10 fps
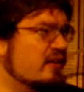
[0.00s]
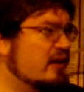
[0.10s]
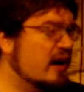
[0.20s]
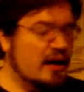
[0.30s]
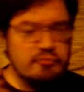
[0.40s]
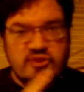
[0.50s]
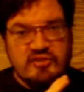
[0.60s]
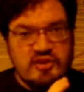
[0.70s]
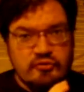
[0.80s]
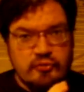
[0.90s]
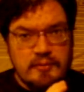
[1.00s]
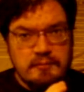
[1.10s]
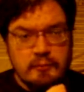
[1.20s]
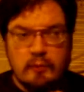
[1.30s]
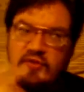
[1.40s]
objecting to him
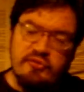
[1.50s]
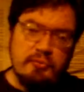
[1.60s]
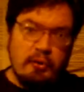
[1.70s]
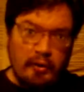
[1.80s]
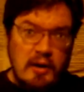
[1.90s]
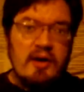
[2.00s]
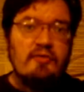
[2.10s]
once more,